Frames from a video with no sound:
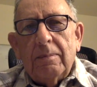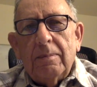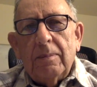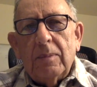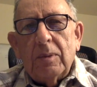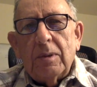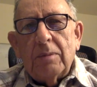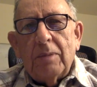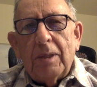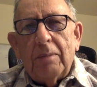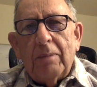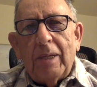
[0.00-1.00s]
was
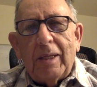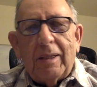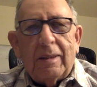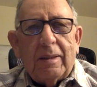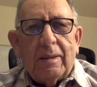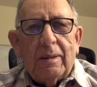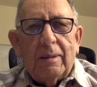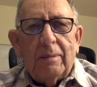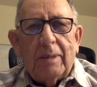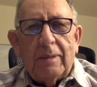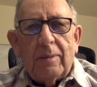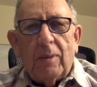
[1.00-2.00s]
made back uh, about
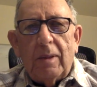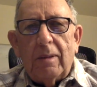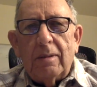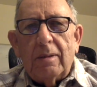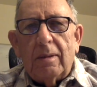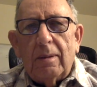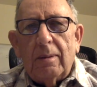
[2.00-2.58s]
20 years ago